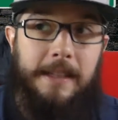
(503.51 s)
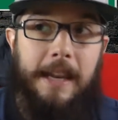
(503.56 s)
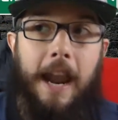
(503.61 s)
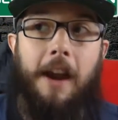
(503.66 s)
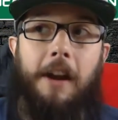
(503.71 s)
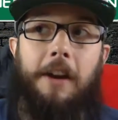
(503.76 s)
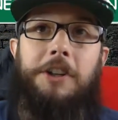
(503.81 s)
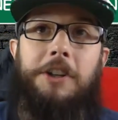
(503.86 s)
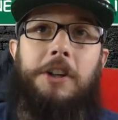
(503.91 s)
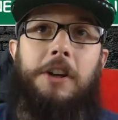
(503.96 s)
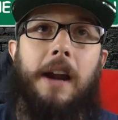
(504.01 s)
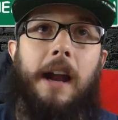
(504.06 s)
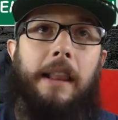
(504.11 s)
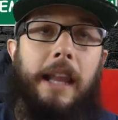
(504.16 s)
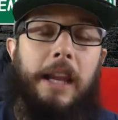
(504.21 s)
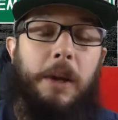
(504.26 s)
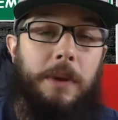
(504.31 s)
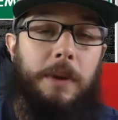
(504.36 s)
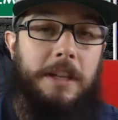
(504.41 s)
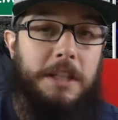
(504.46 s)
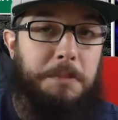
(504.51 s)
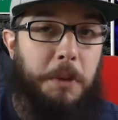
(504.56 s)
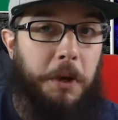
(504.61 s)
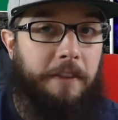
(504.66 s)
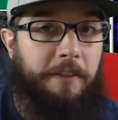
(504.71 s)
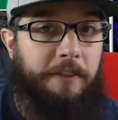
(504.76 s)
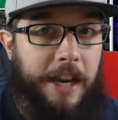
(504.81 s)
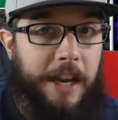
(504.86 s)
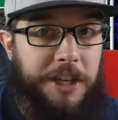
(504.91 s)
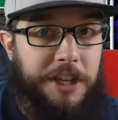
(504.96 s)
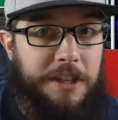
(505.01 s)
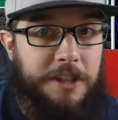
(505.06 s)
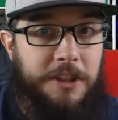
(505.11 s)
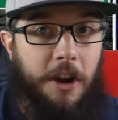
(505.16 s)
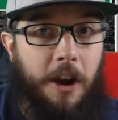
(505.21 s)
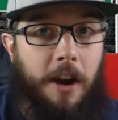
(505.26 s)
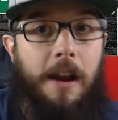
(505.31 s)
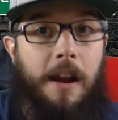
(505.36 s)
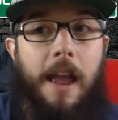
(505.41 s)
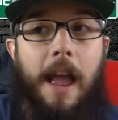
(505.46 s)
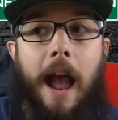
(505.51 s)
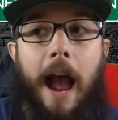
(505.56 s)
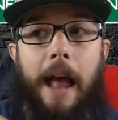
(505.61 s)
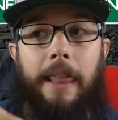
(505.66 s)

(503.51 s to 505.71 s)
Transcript: character. I like what his motivations are.